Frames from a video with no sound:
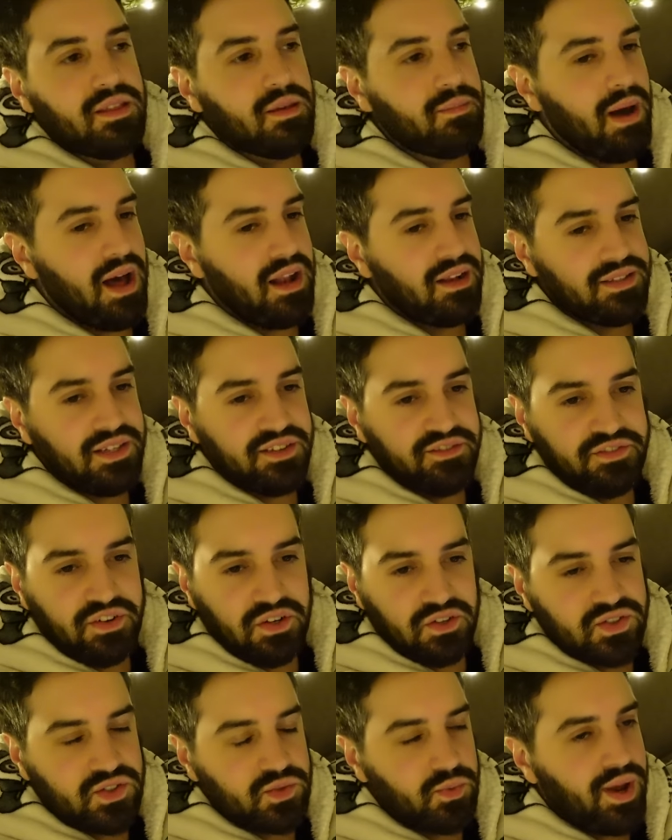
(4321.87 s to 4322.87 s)
The battle's in
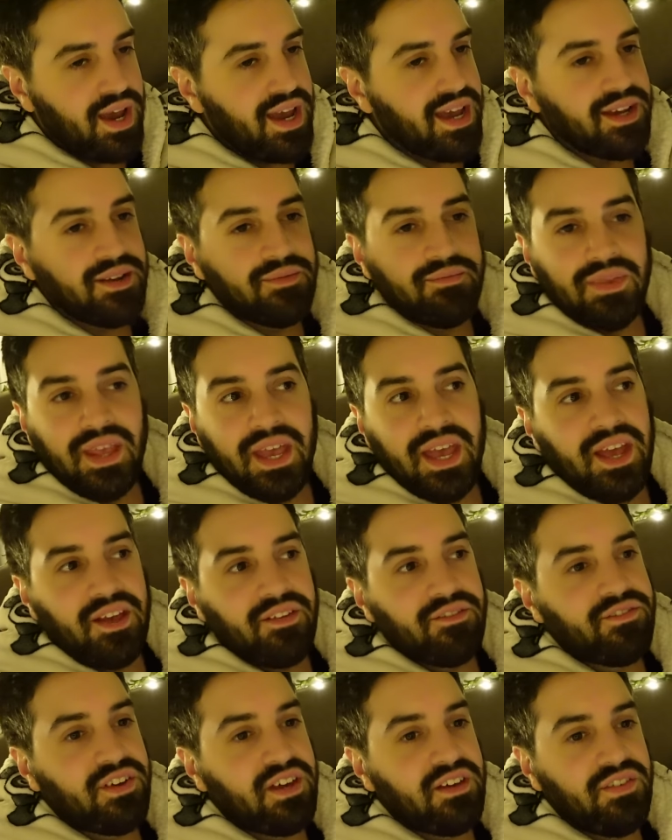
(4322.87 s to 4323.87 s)
full swing.
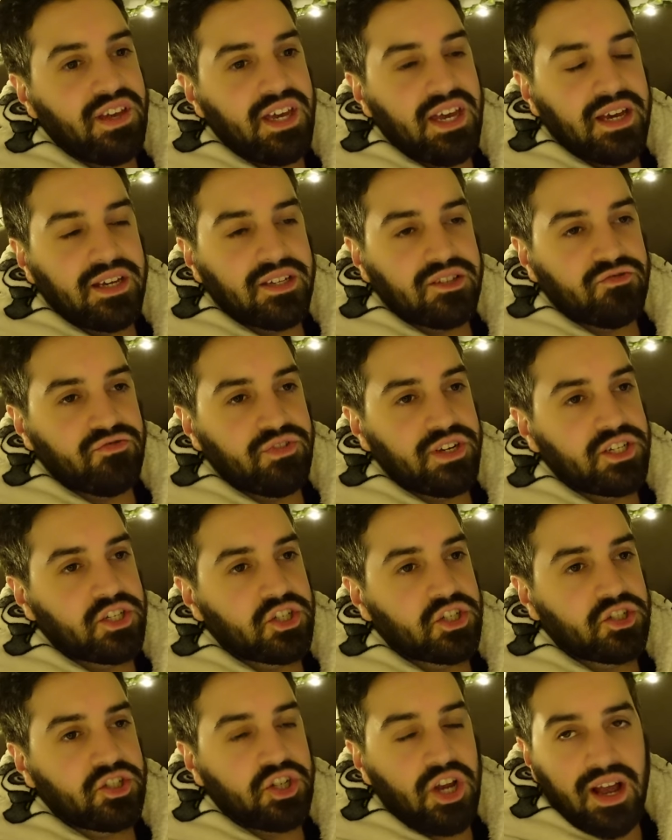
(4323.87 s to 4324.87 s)
Vivi has
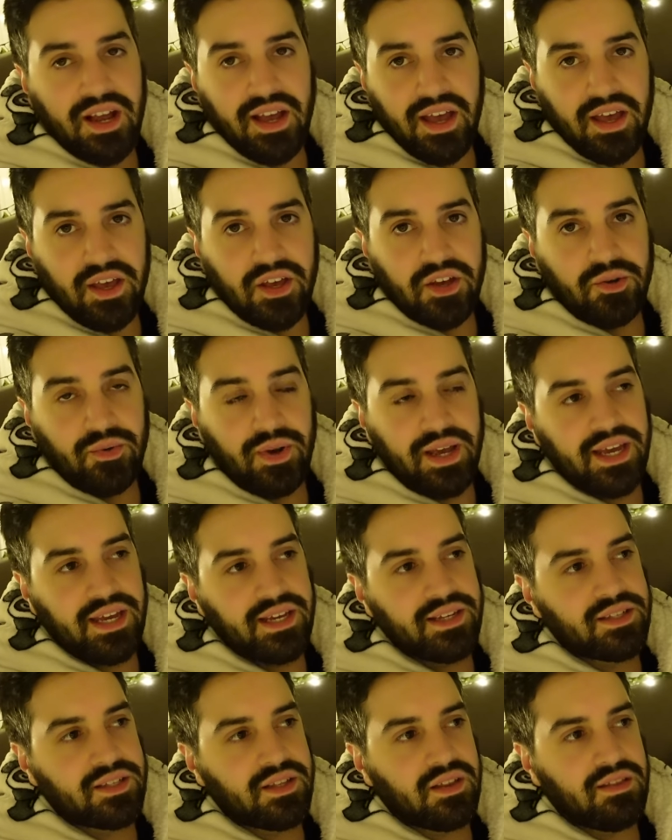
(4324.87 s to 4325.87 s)
reached Chaka, who
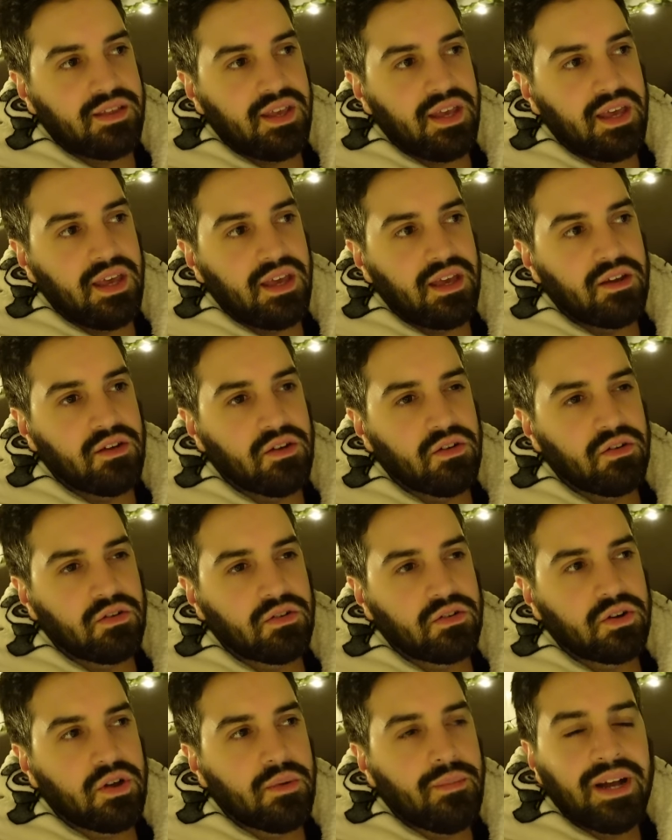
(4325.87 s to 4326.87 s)
is the
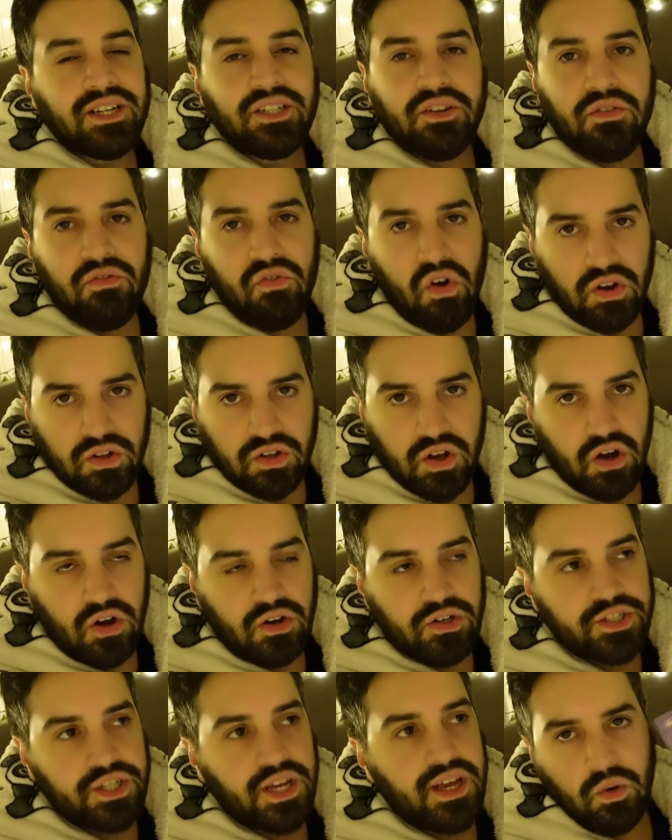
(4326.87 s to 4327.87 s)
commander of the Royal Guard.